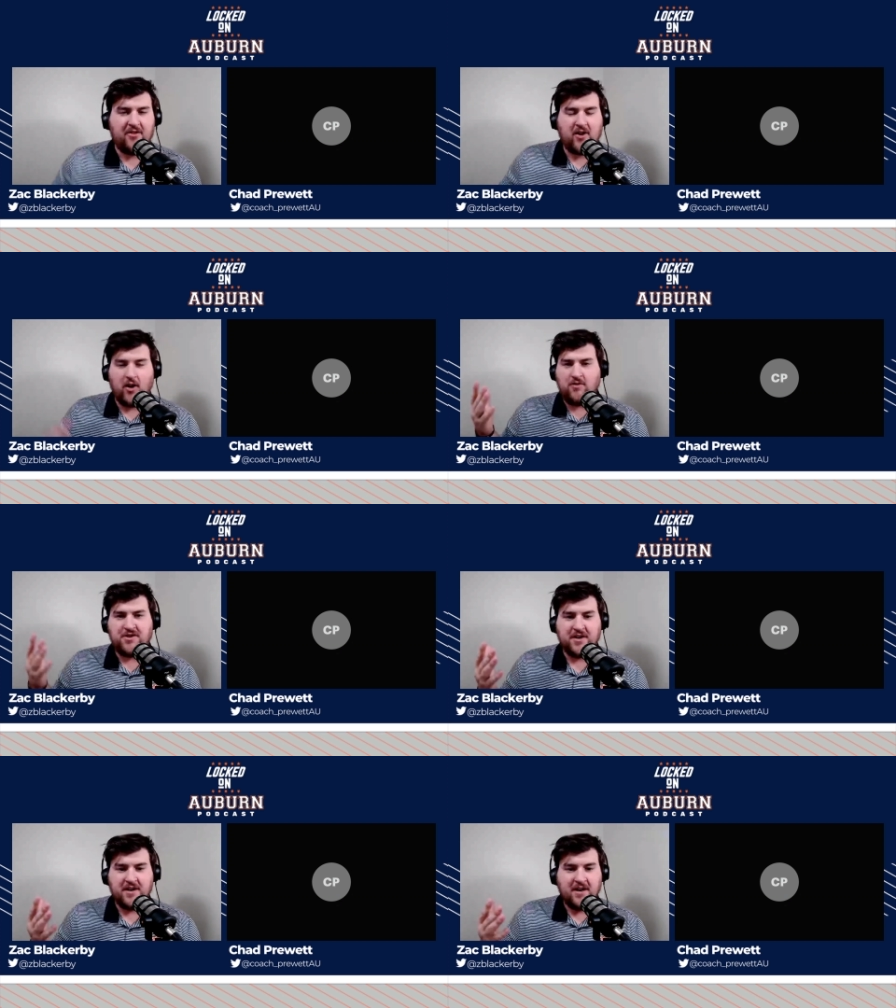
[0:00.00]

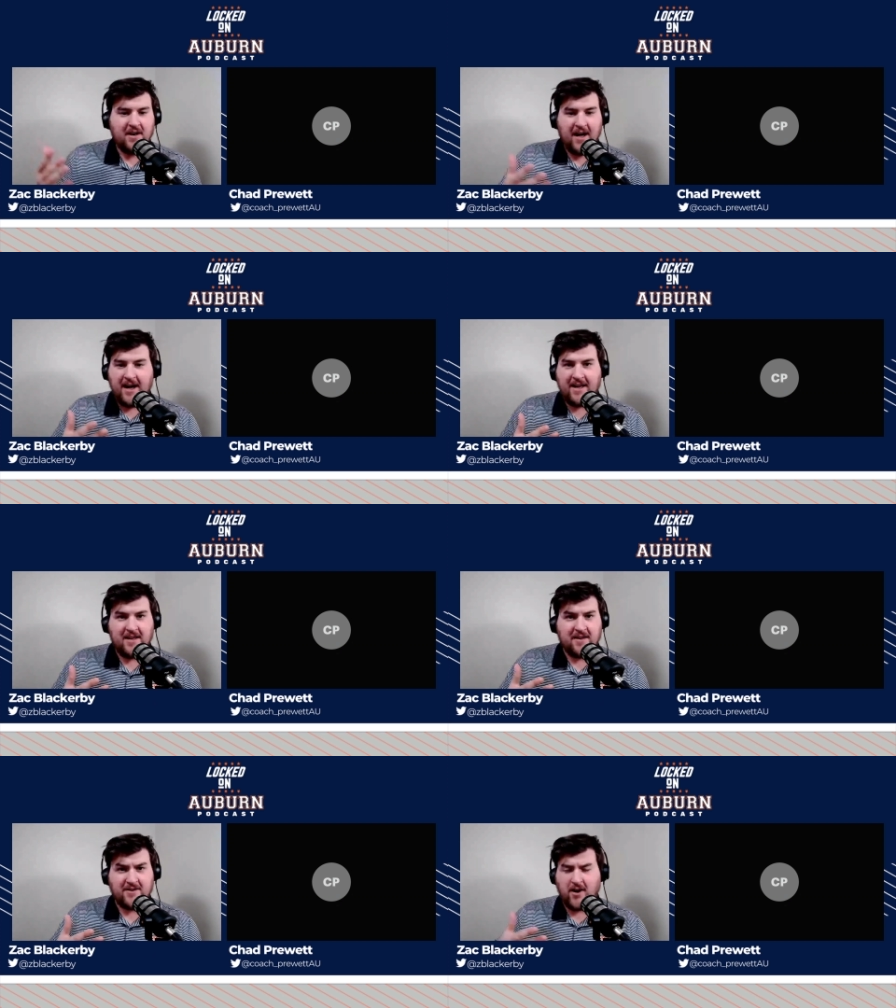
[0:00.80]
Coach,
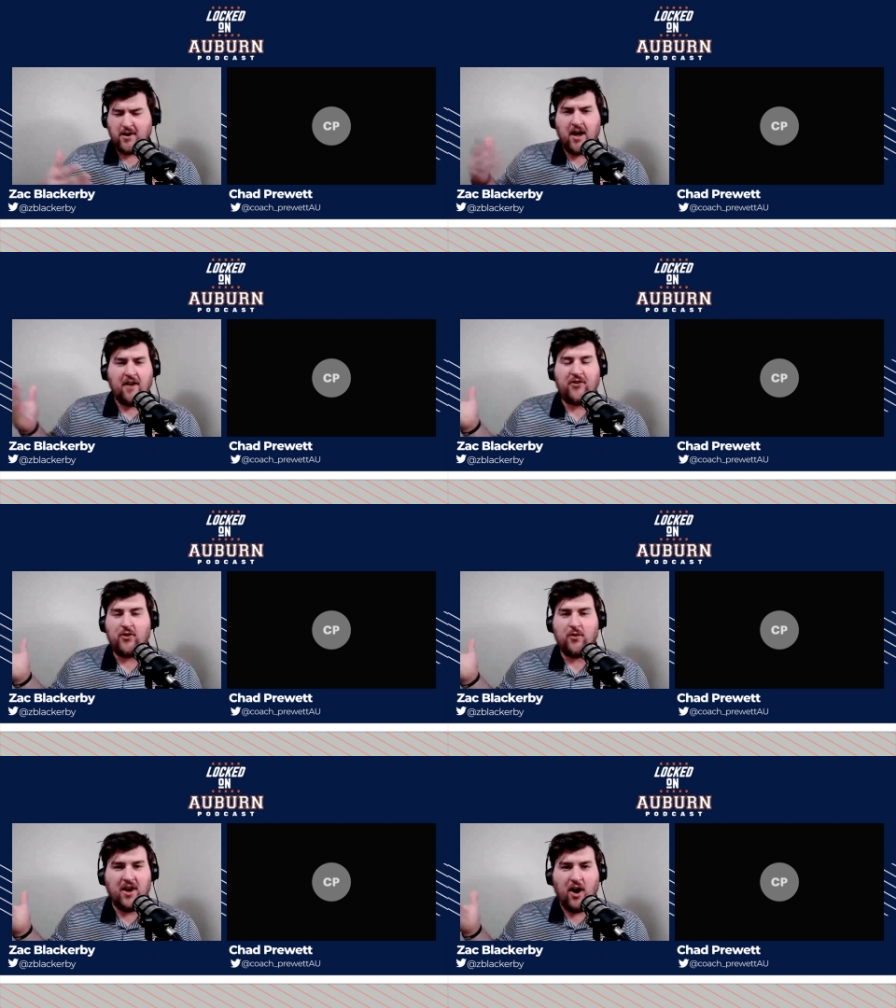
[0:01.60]
you're starting off
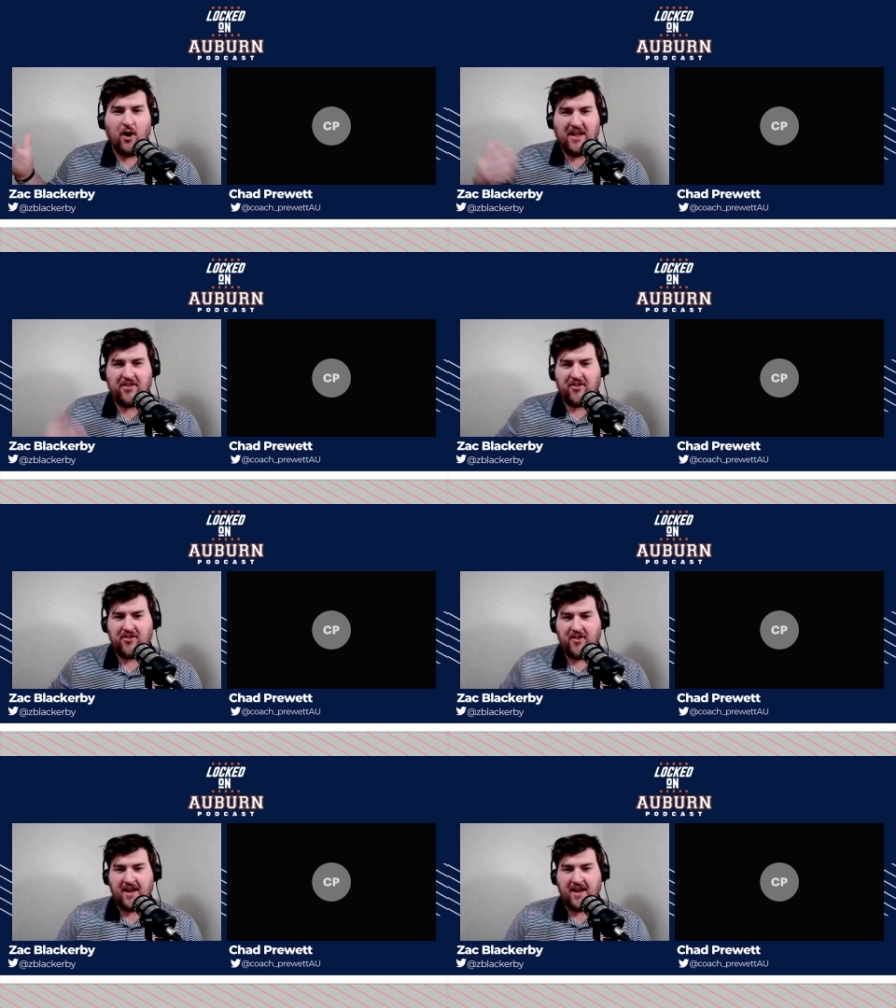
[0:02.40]
2-0. That's
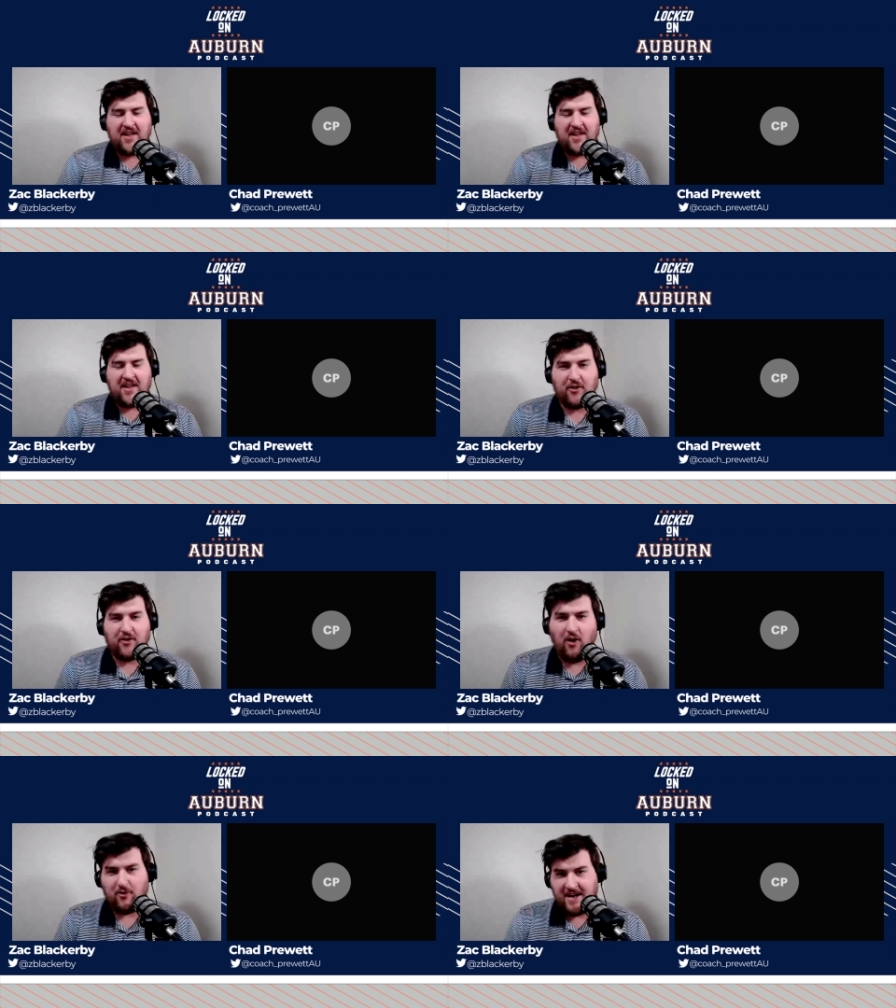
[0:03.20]
the
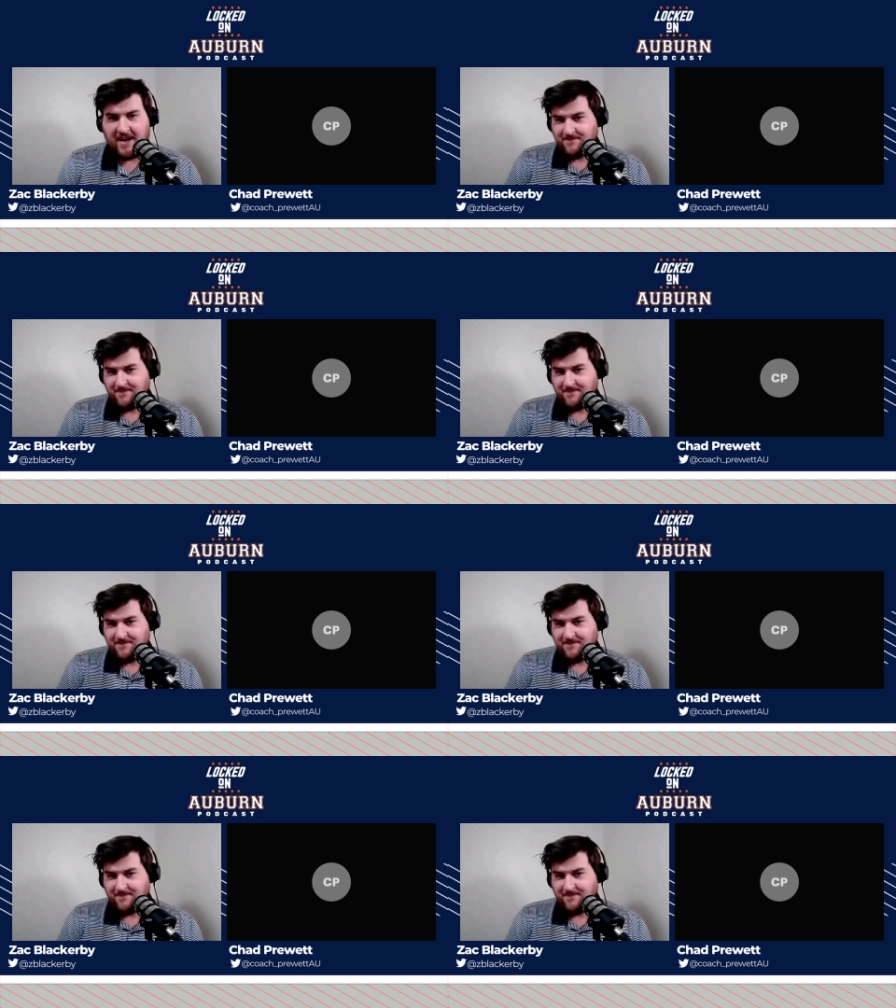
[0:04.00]
goal, right?